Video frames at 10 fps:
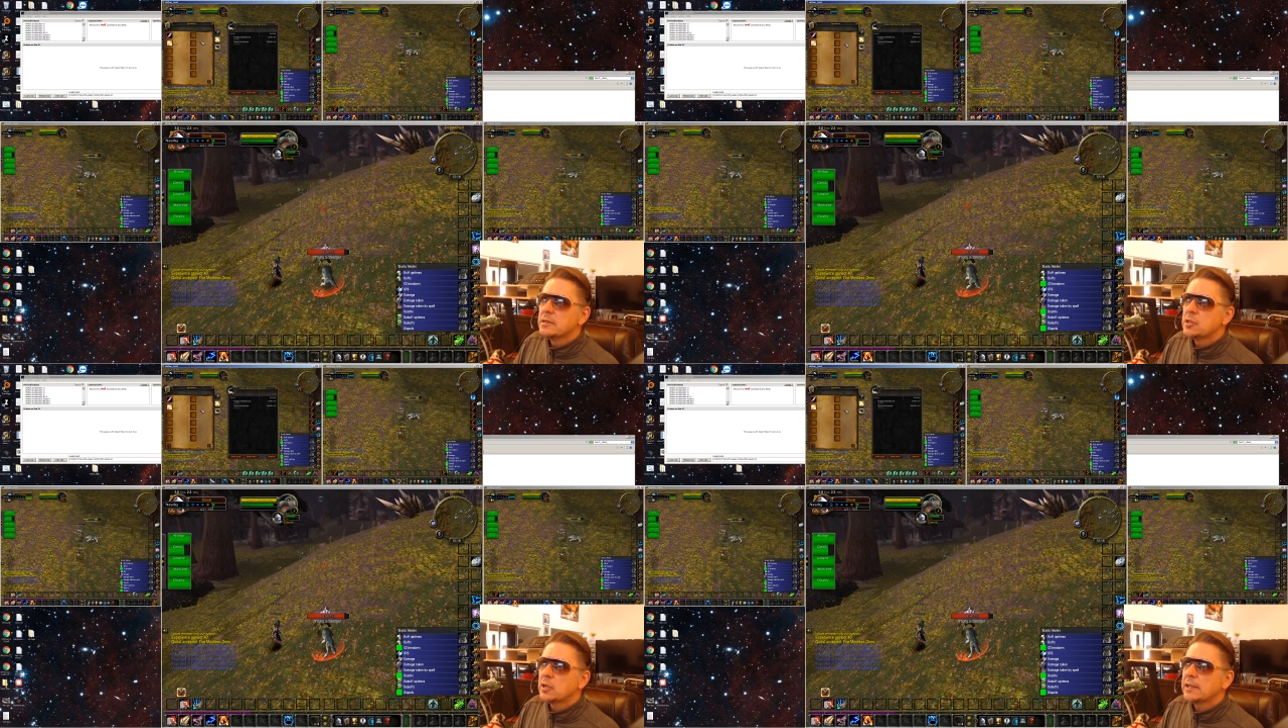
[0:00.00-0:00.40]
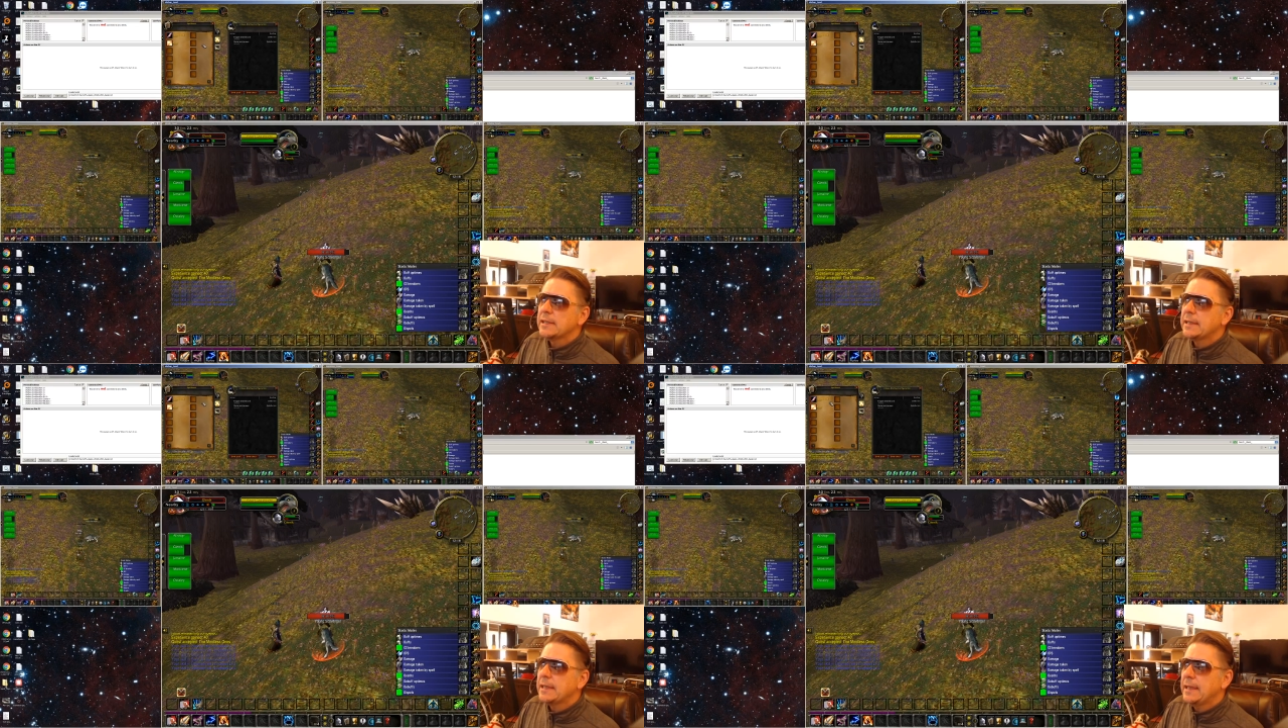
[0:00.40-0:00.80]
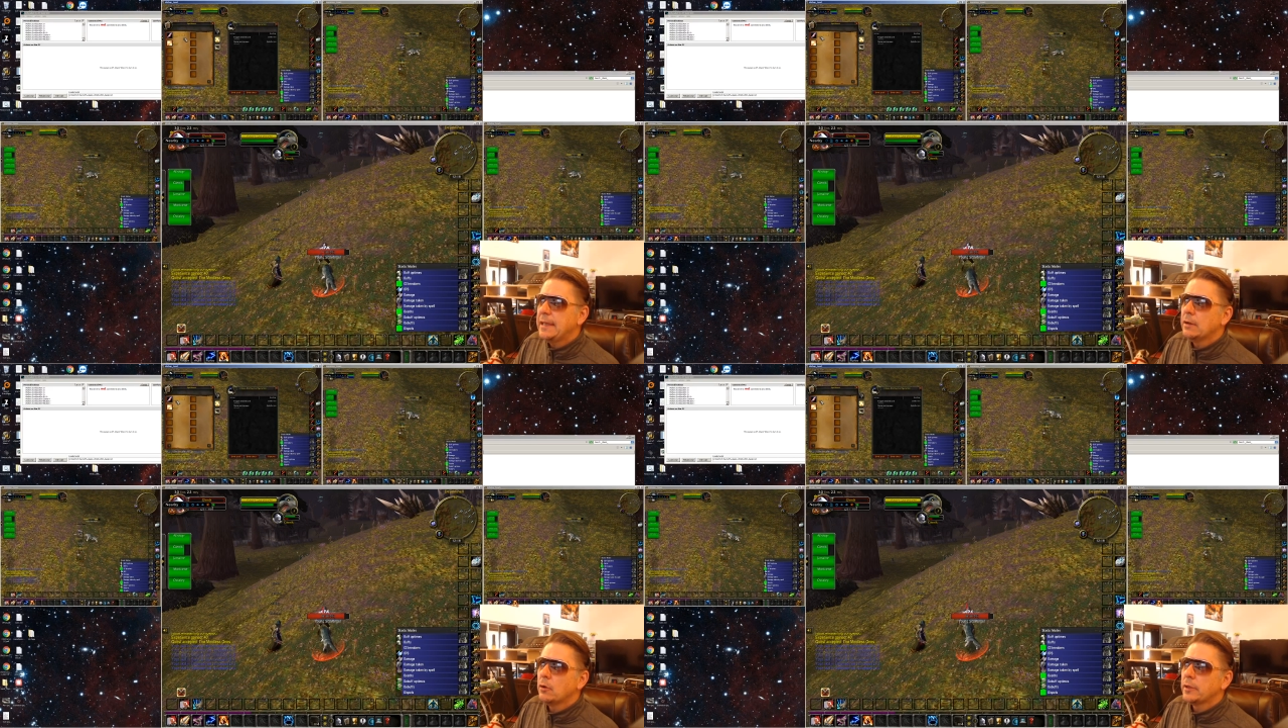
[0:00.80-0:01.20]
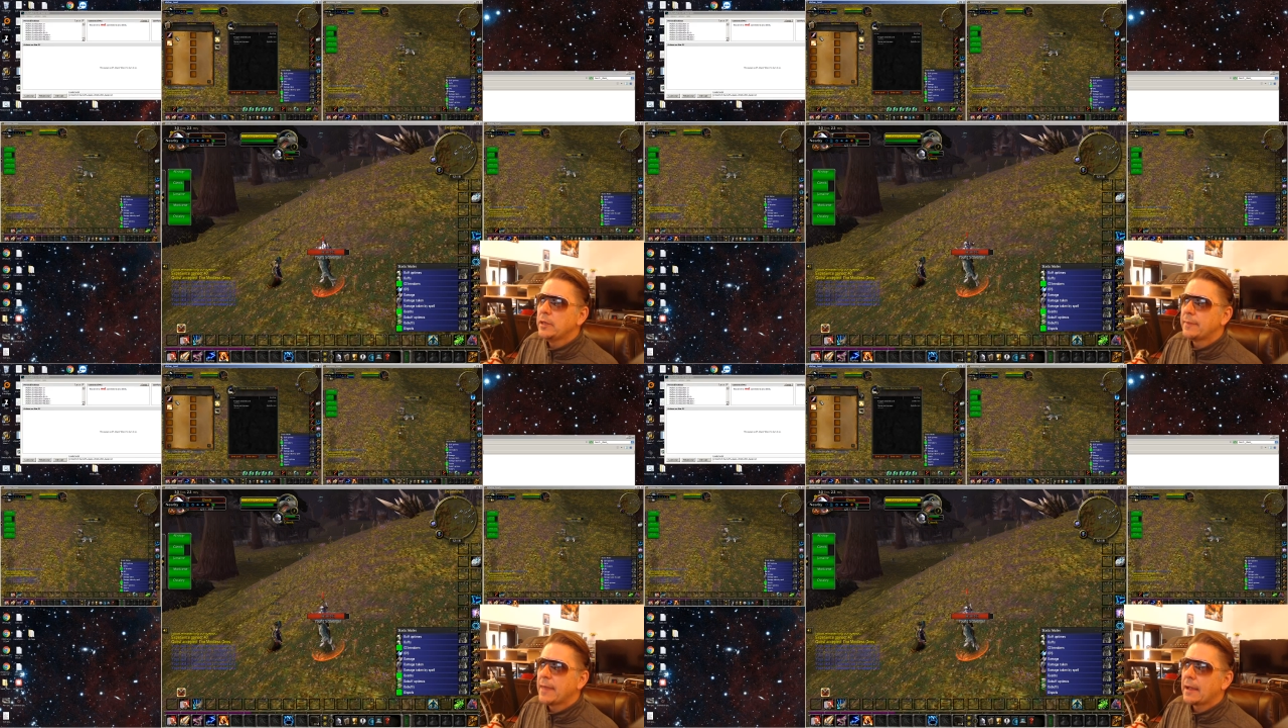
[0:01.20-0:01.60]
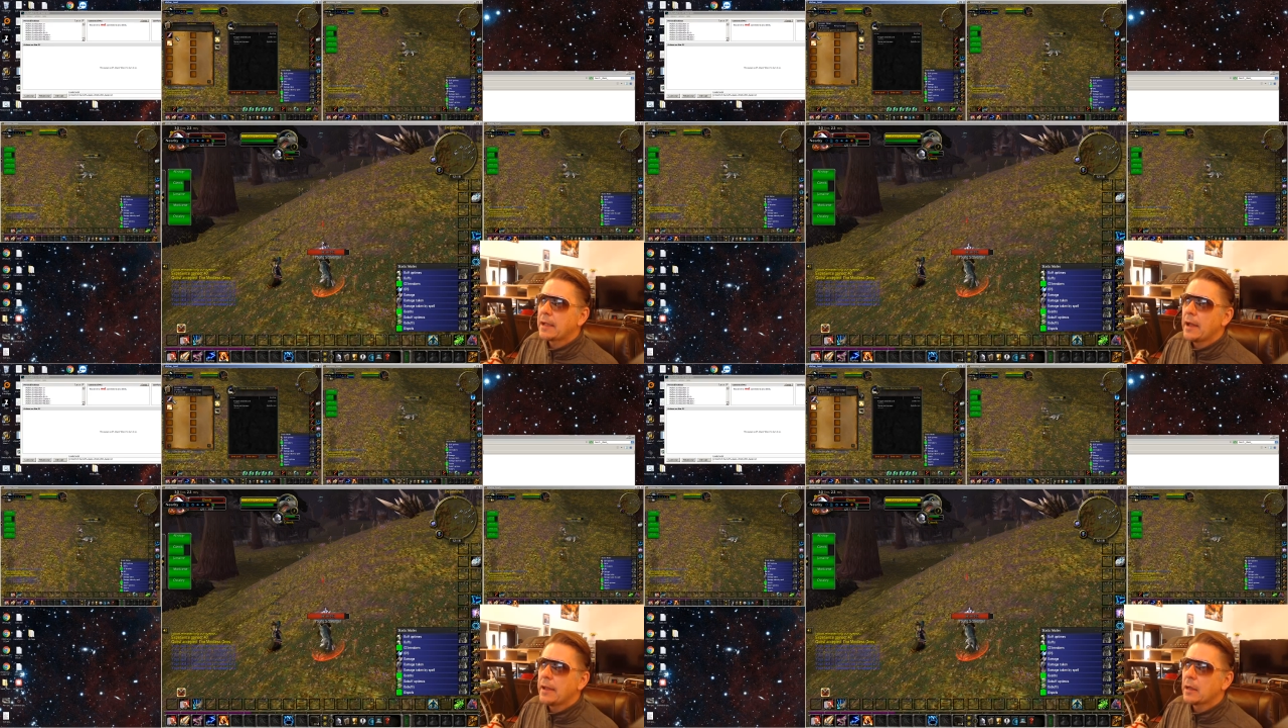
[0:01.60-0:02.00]
to click heal that
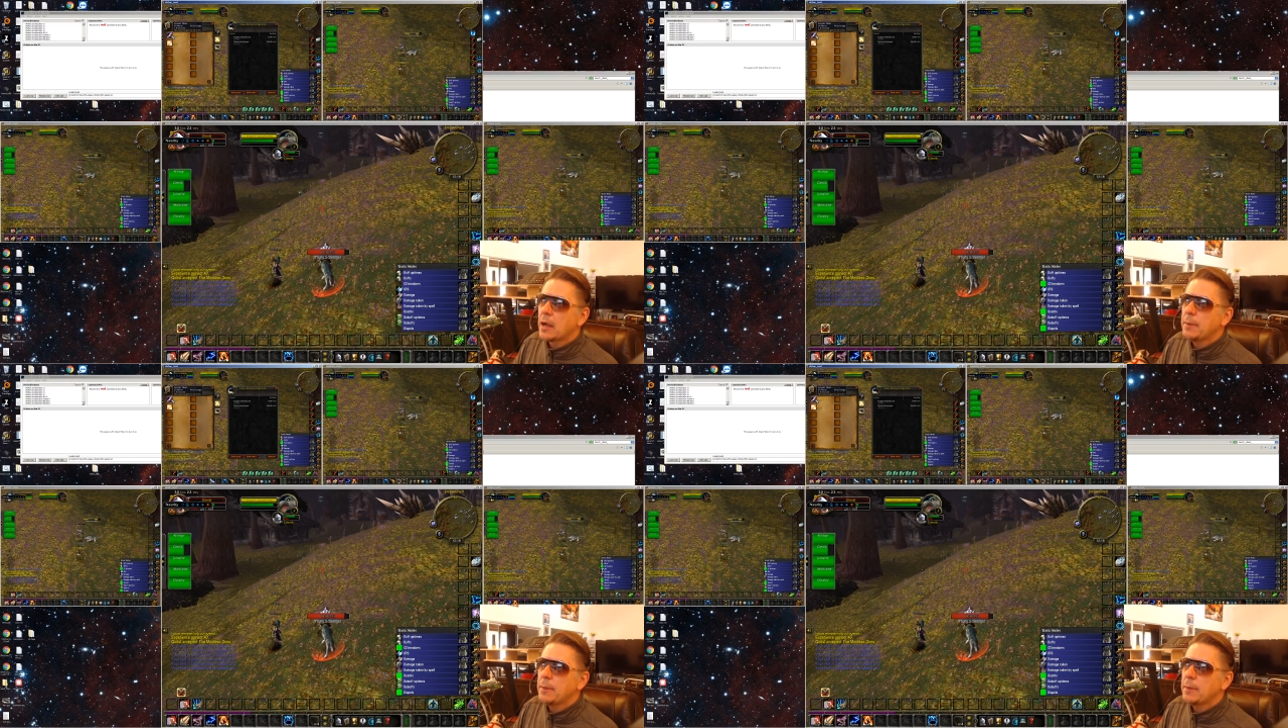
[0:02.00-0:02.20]
guy on.